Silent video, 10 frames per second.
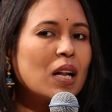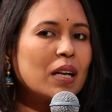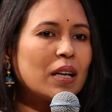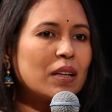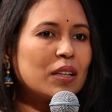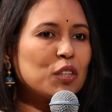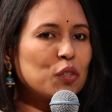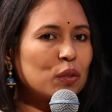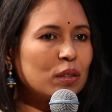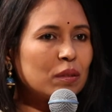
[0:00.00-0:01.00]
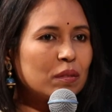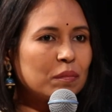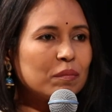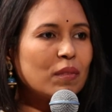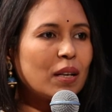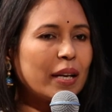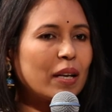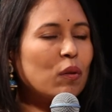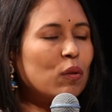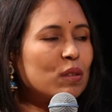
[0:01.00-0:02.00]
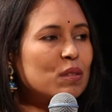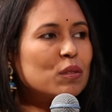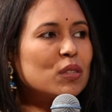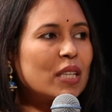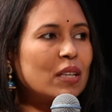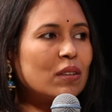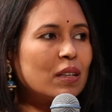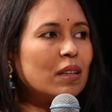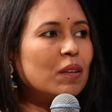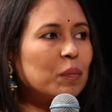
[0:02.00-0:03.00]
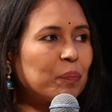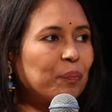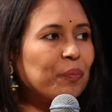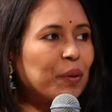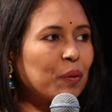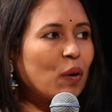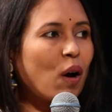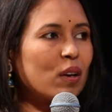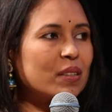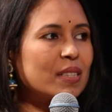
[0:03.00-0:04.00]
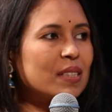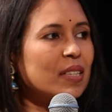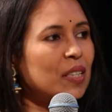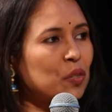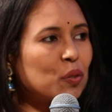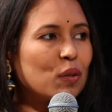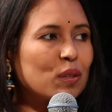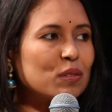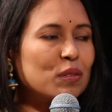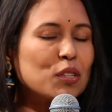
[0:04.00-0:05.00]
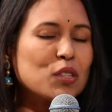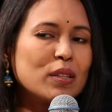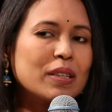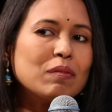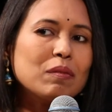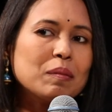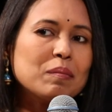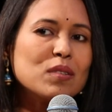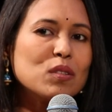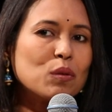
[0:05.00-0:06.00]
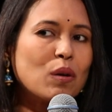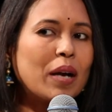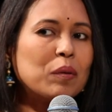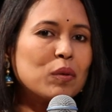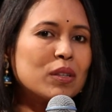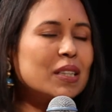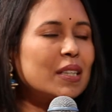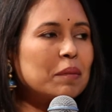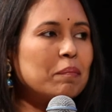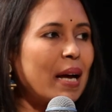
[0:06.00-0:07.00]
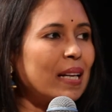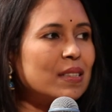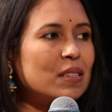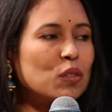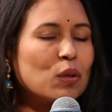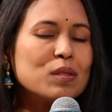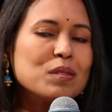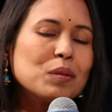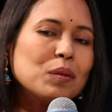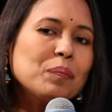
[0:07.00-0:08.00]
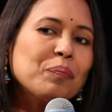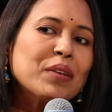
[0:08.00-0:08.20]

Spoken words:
It should like also general, you know, audience, they should also enjoy the film. So I wanted that balance also.